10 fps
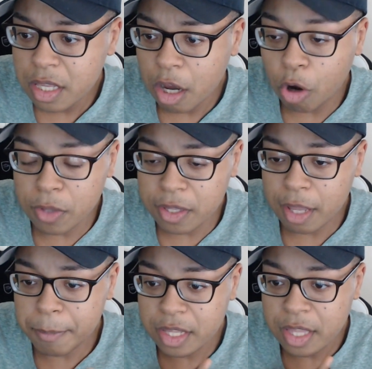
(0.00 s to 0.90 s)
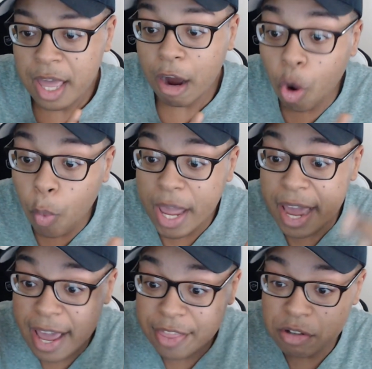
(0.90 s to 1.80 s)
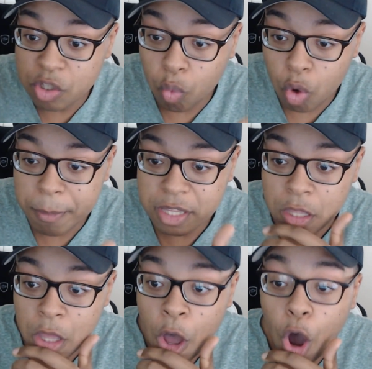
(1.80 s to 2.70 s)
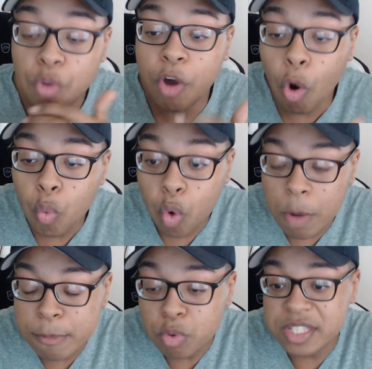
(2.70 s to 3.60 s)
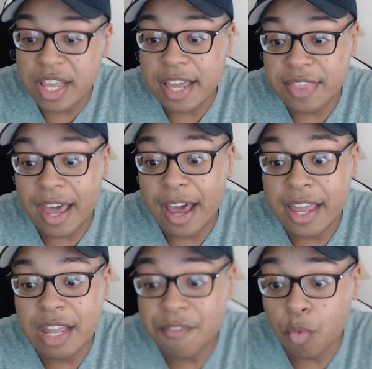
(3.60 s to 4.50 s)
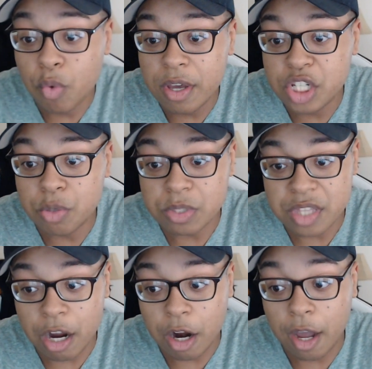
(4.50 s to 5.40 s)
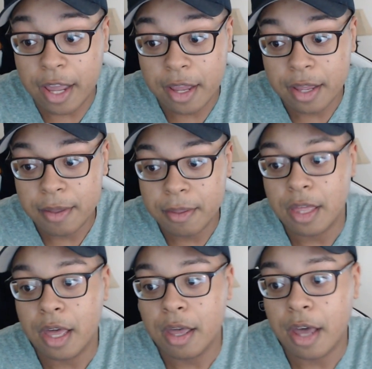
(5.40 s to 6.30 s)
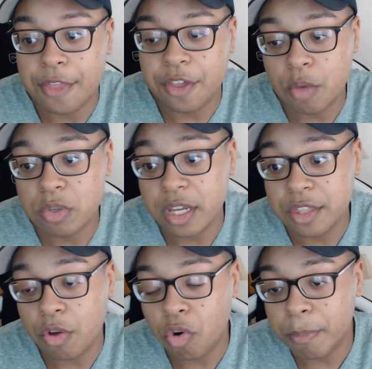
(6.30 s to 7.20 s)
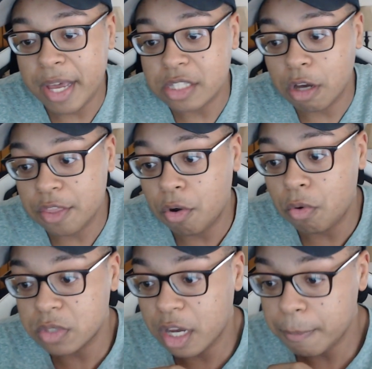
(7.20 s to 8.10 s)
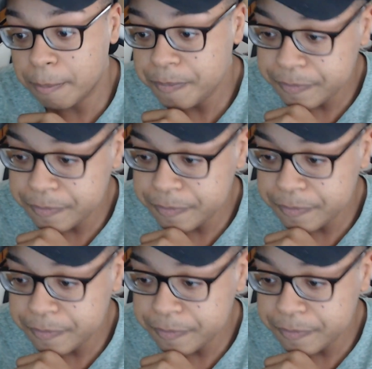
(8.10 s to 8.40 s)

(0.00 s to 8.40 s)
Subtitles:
Odin, I mean. Oh, wait, and there's the old woman. Oh, the old woman was saying that. I didn't even realize she was there. Like, I thought it was like the old man talking the whole time.